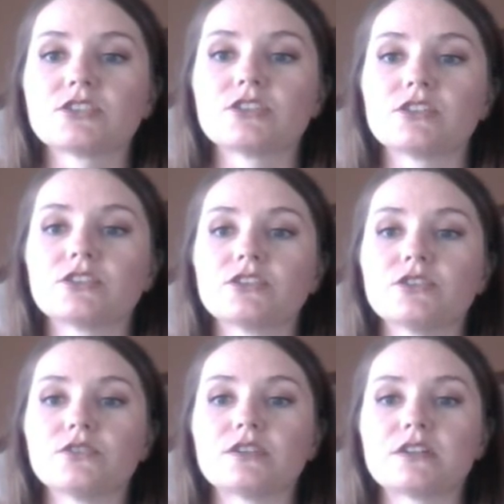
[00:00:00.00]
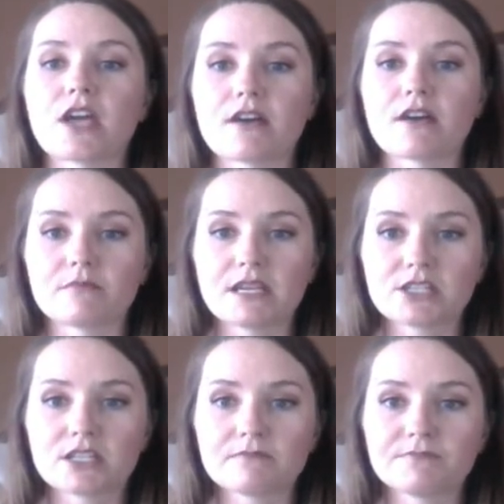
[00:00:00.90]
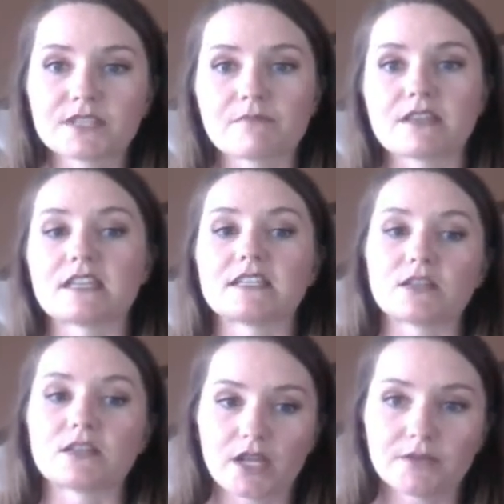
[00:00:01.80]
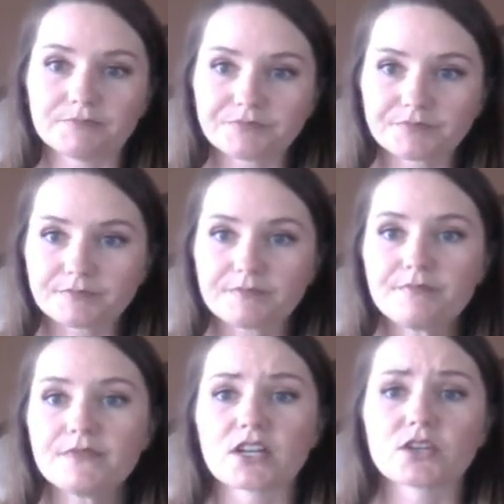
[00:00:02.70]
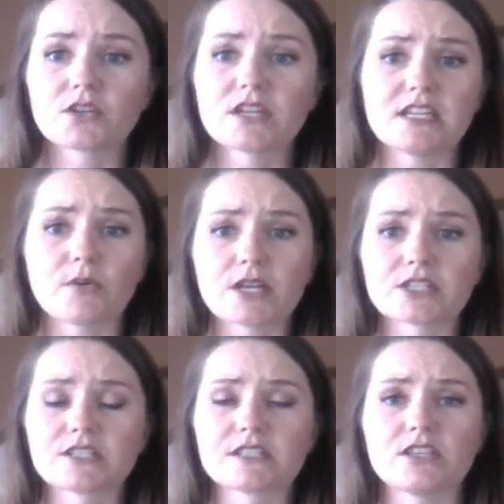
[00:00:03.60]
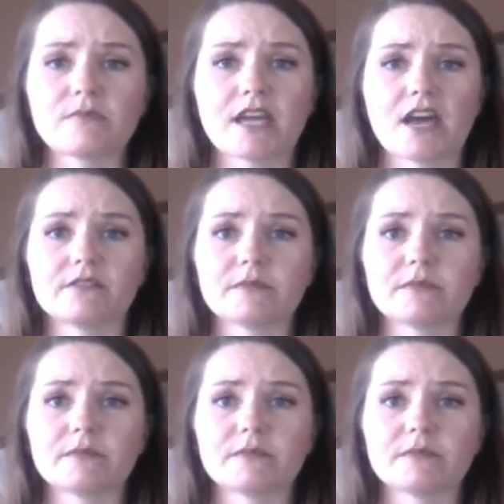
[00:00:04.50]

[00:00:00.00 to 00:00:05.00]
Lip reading: should include an affirmation, something they did well, any questions that you might have